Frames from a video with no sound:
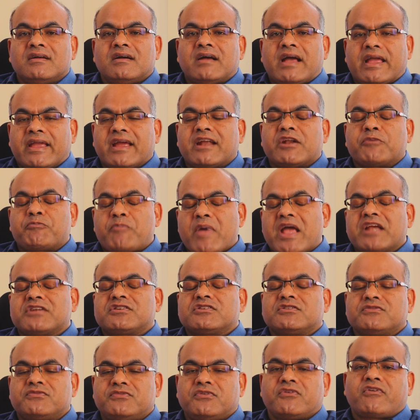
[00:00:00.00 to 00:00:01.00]
I had a
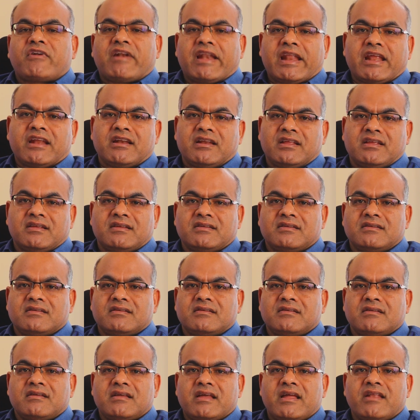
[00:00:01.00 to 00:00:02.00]
passion for learning,
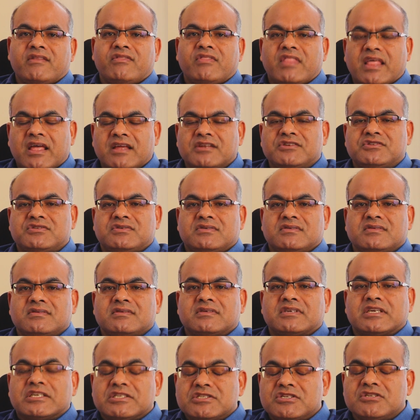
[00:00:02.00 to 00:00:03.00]
and that
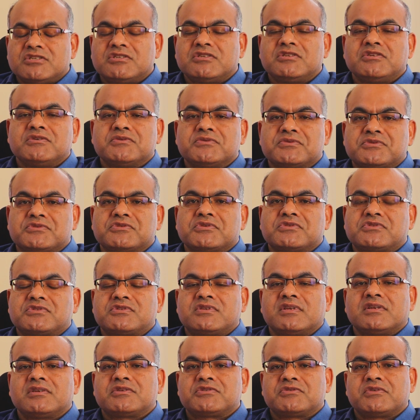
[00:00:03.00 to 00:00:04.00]
continues
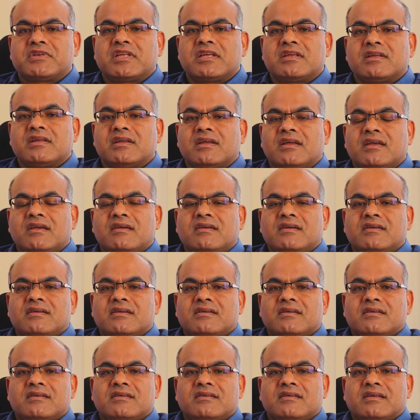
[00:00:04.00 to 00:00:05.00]
still today.
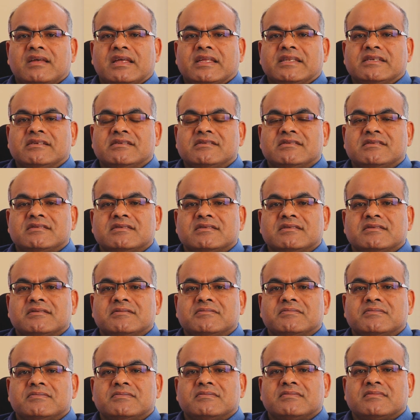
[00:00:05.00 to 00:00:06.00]
And
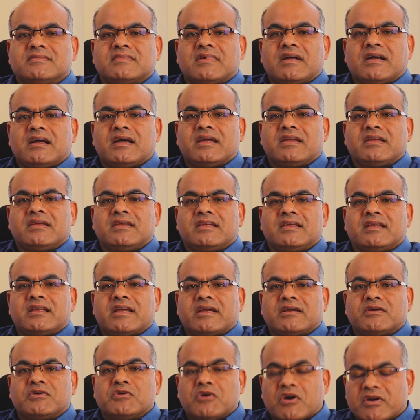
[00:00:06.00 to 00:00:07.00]
I
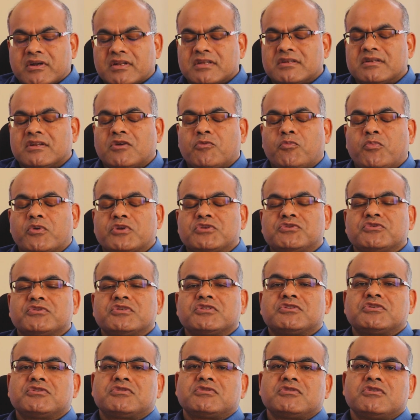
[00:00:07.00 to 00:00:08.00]
got an
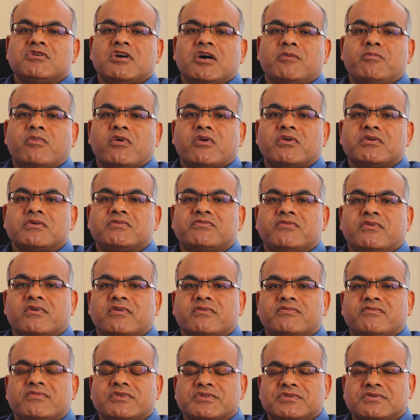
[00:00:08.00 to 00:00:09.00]
opportunity to go abroad for
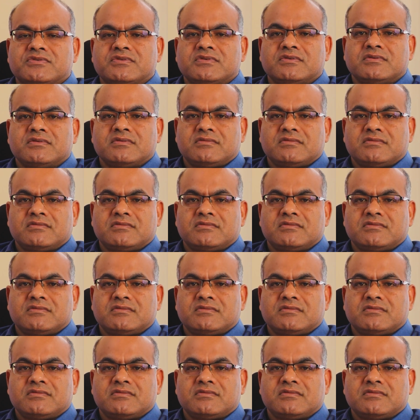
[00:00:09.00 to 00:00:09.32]
first